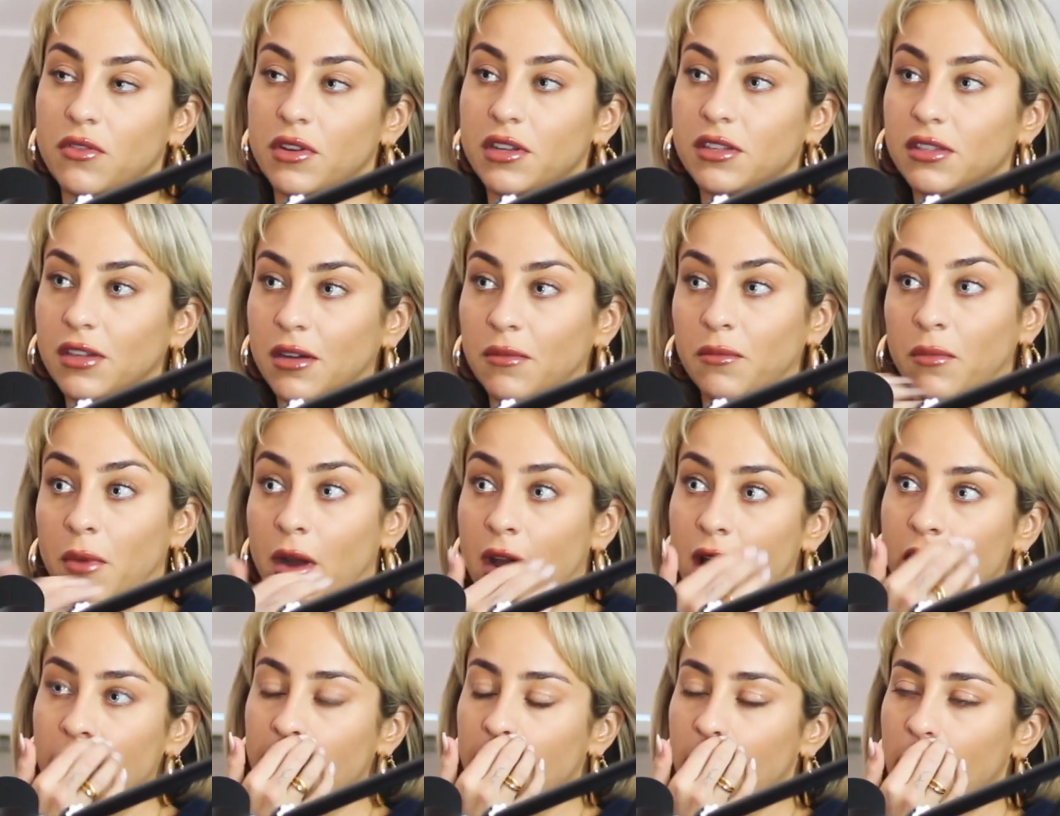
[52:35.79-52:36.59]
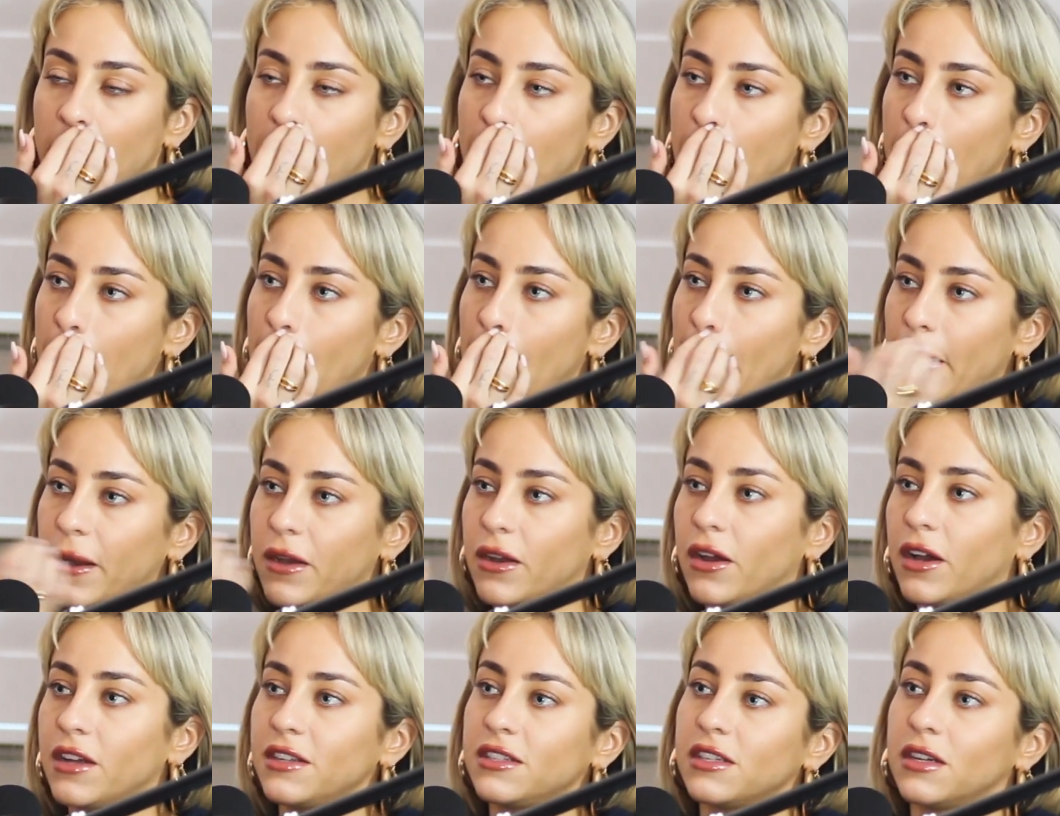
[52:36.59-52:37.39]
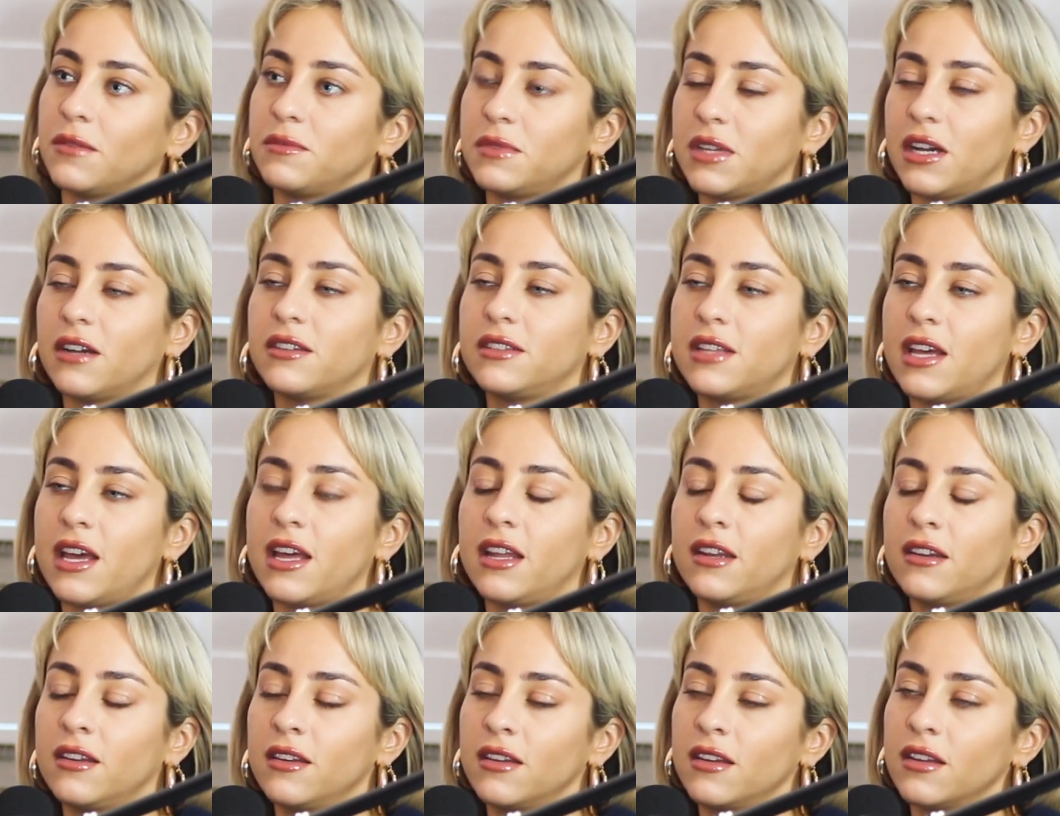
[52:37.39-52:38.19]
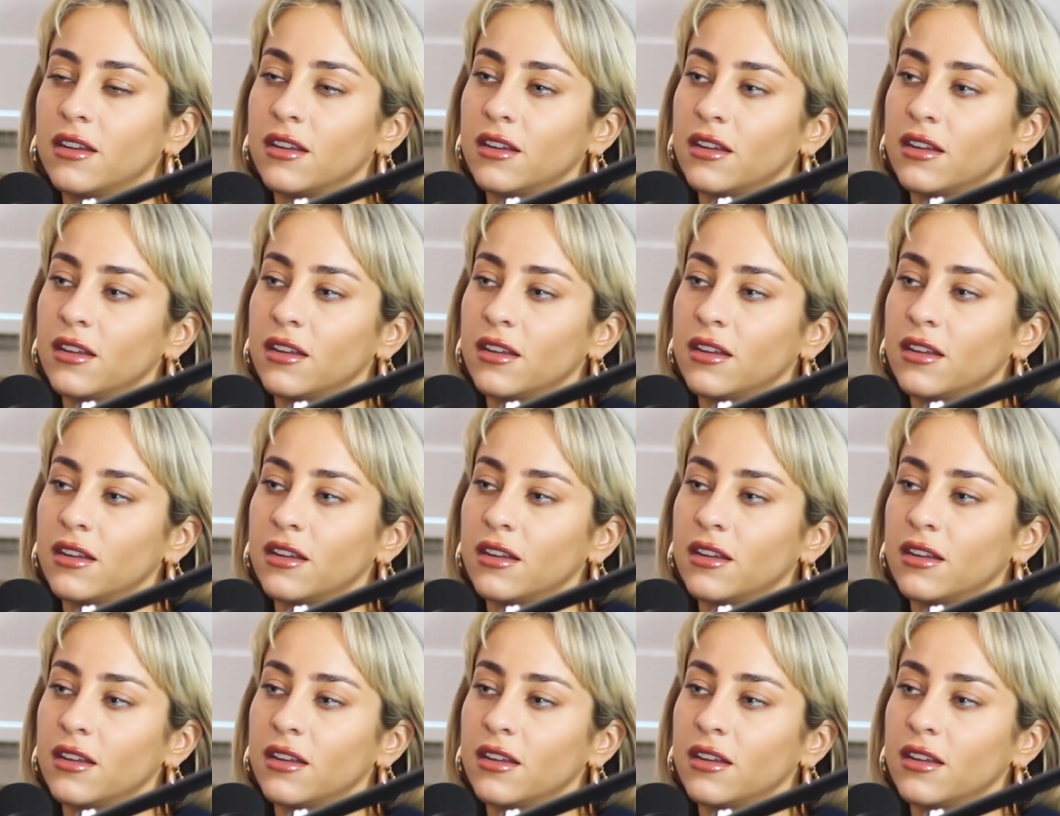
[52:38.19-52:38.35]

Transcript: it somewhere, 9 times out of 10.